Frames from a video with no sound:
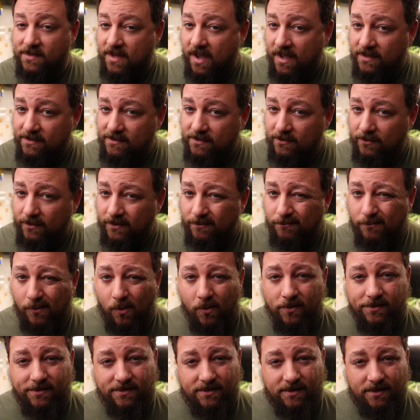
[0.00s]
not sowing
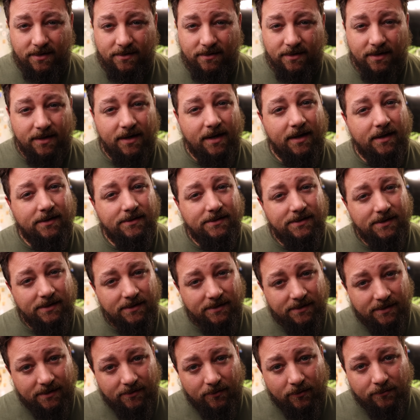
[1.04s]
more seed than I
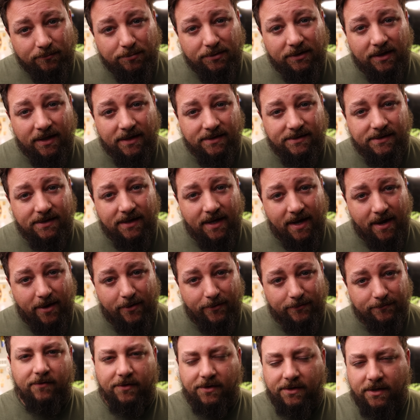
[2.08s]
intended on planting
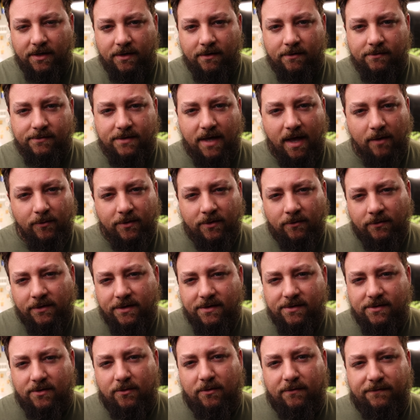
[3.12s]
out. For years, I would only
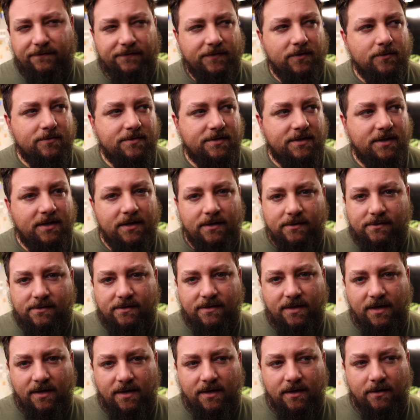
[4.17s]
sow a few seeds
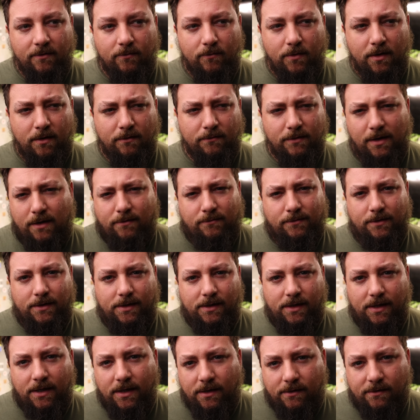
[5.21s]
thinking, well, I only
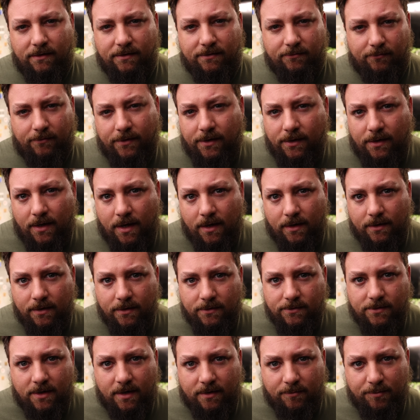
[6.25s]
need 3 ahi
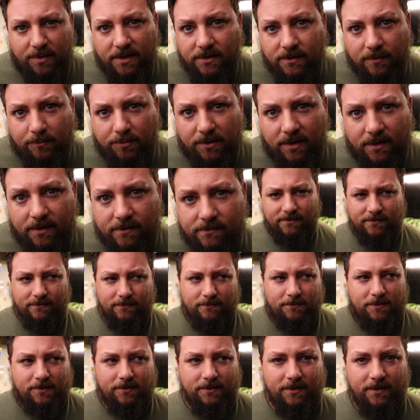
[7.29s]
charapita plants, so
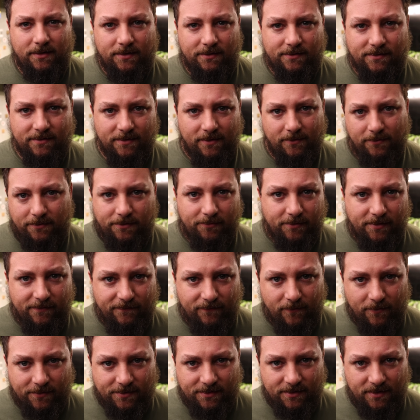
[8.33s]
I'm only gonna sow 3 or
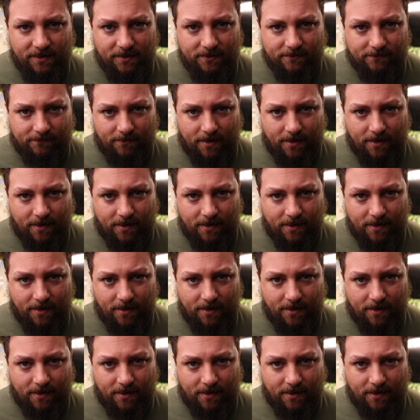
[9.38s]
4 seeds,